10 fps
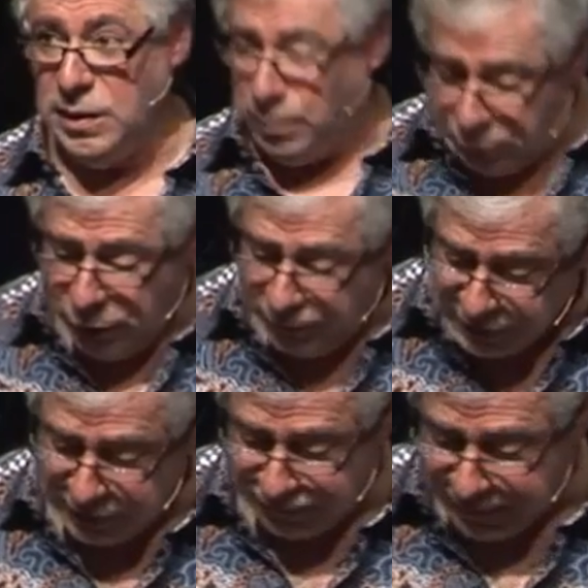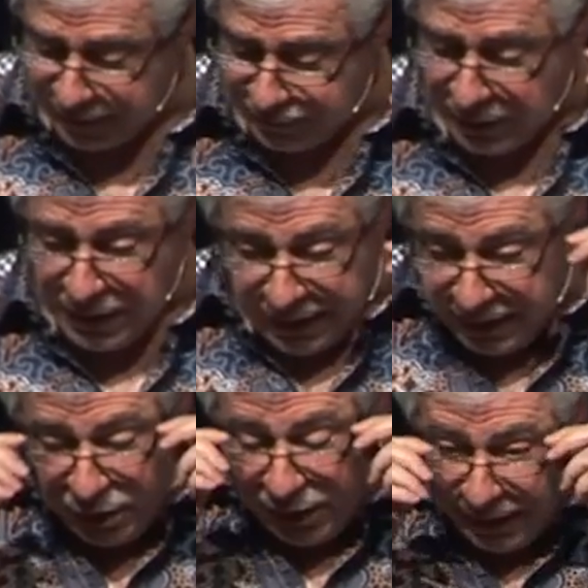Prove yourself faithful.
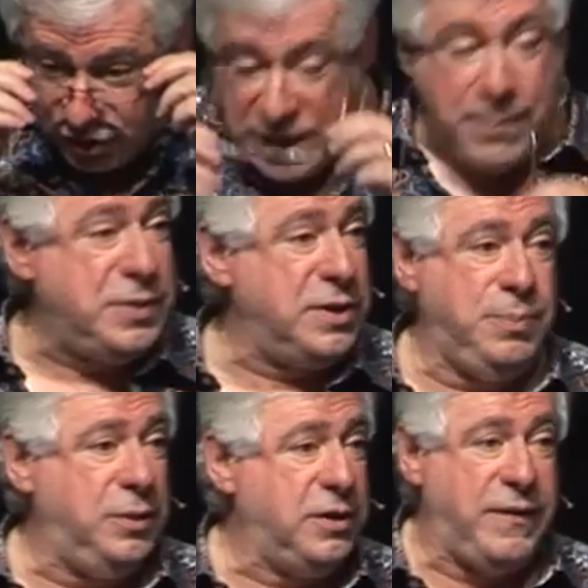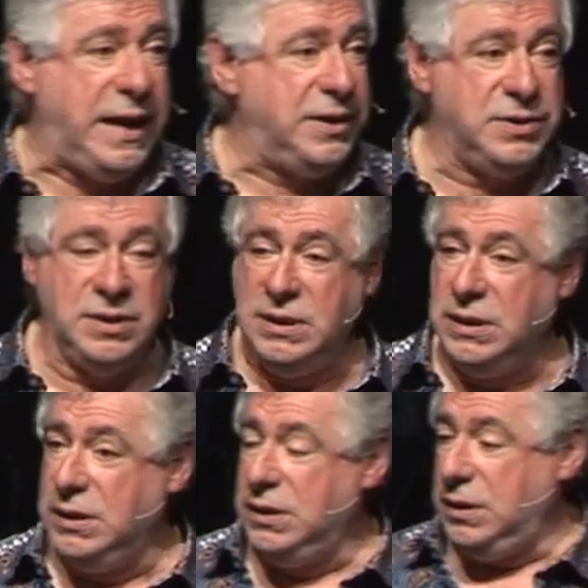In the early chapters of the book of Acts,
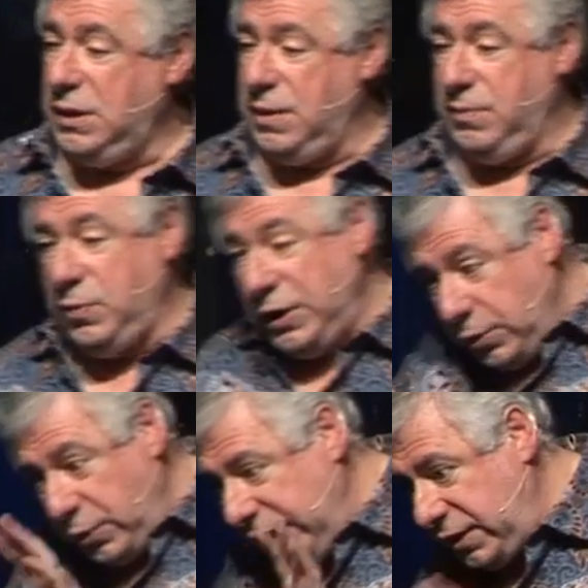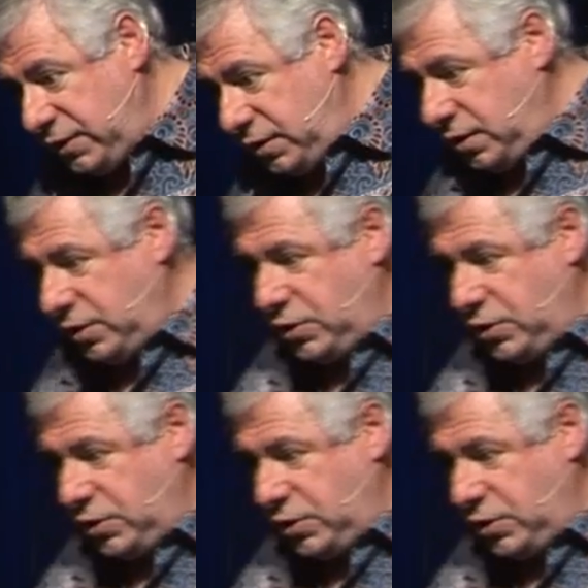when you read the